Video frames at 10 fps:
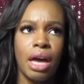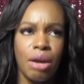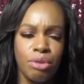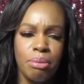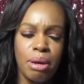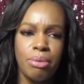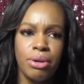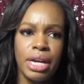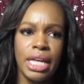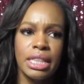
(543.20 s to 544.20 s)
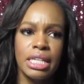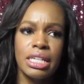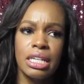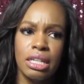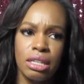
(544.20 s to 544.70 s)
I remember in
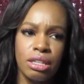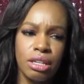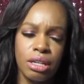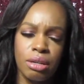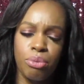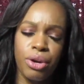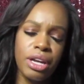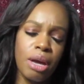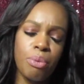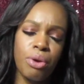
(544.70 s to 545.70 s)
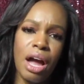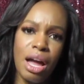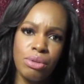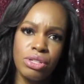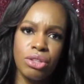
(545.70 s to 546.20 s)
the breakup where
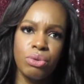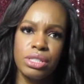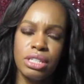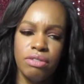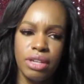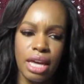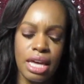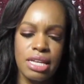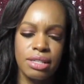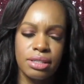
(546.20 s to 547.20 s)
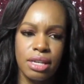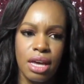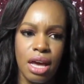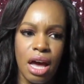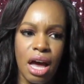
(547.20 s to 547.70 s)
I was on the receiving end,
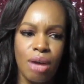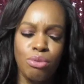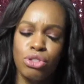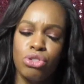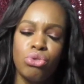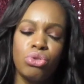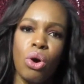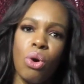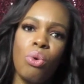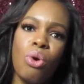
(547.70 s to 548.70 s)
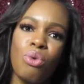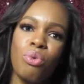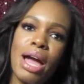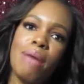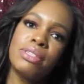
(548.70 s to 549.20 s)
I was so
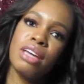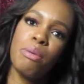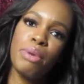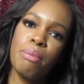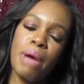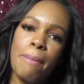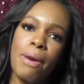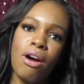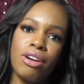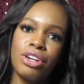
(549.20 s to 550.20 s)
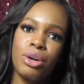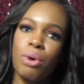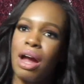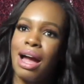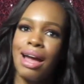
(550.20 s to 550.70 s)
wrapped up in my partner
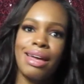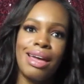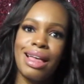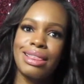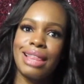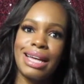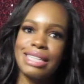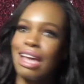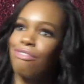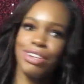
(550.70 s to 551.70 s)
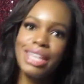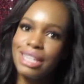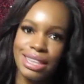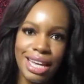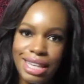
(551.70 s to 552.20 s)
where I liked everything
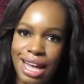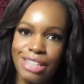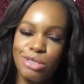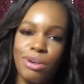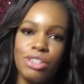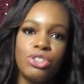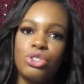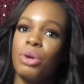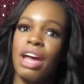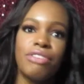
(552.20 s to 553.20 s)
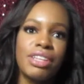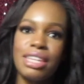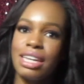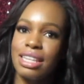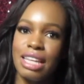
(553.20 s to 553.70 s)
that they liked, wanted to do
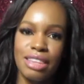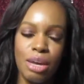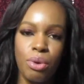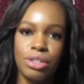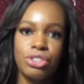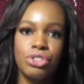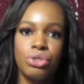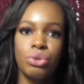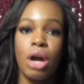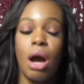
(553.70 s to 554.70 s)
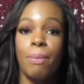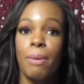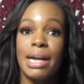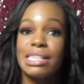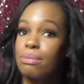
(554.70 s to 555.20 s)
everything that they wanted to do,
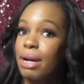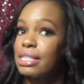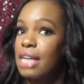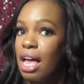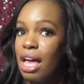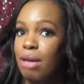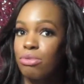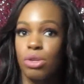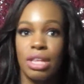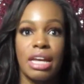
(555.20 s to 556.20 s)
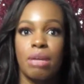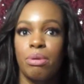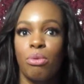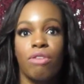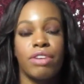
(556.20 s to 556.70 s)
compromise my time so that I could
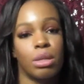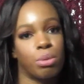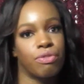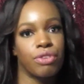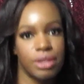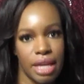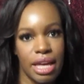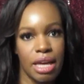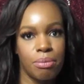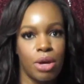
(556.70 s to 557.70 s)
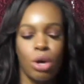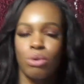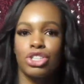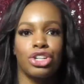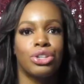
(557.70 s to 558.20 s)
be more available for them,
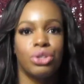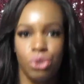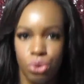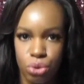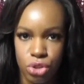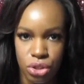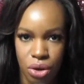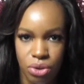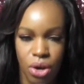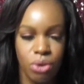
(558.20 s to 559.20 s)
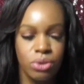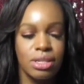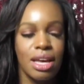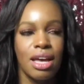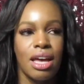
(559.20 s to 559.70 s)
which are huge no-nos.
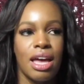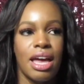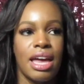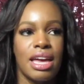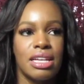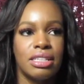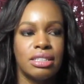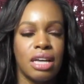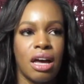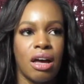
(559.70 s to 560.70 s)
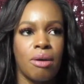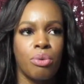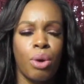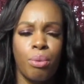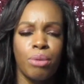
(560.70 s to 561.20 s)
And
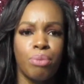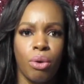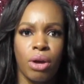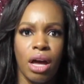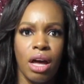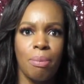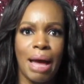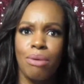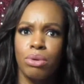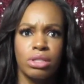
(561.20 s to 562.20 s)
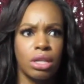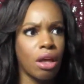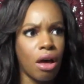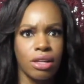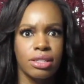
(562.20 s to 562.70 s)
when we broke up, I was
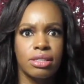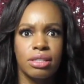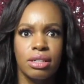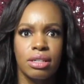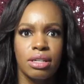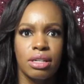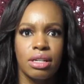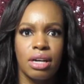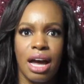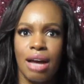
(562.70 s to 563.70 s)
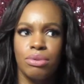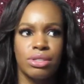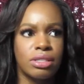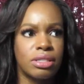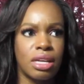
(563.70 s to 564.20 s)
lost. I
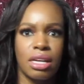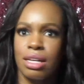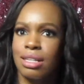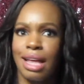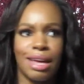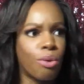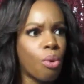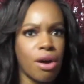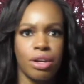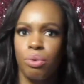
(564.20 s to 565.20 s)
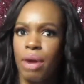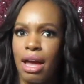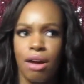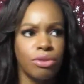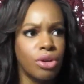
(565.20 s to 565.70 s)
was like walking
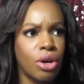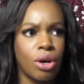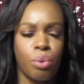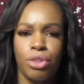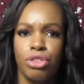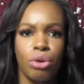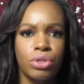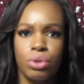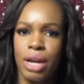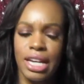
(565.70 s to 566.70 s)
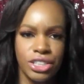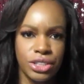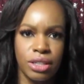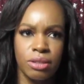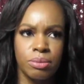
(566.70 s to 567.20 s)
around with no
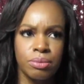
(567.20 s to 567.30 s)
direction.